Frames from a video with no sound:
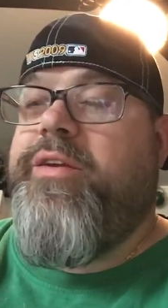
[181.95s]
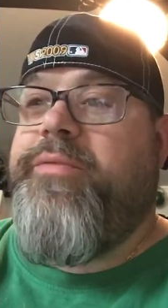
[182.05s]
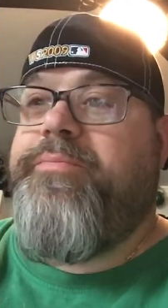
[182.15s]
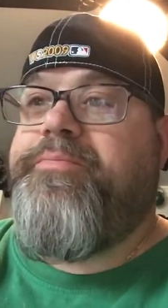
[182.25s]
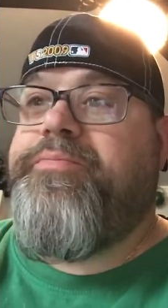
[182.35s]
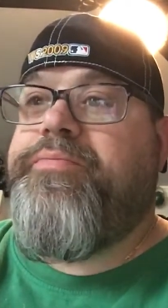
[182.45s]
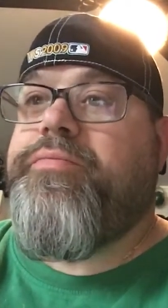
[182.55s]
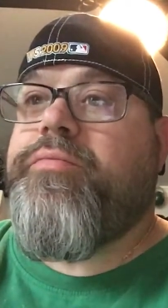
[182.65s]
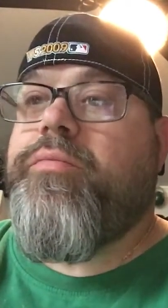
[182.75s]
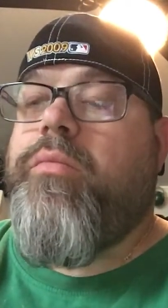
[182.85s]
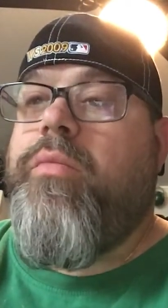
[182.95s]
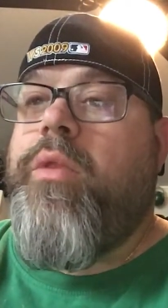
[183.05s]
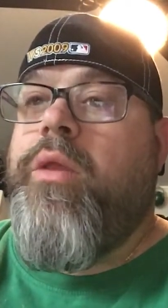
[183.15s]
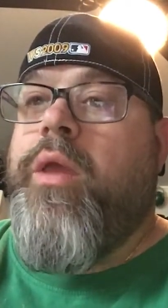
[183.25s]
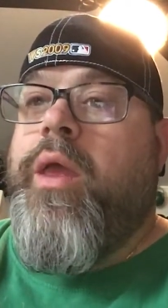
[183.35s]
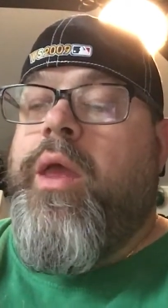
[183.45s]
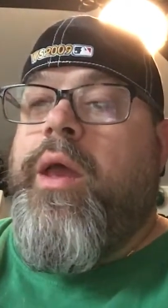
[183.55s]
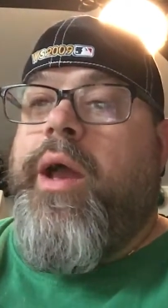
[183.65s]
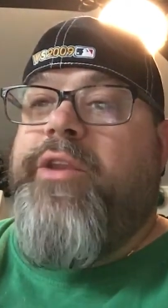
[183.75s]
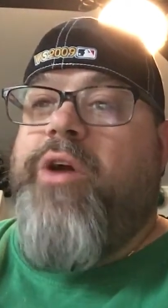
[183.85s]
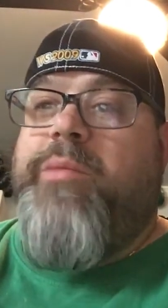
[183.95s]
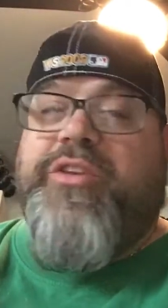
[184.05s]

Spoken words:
And I knew I'd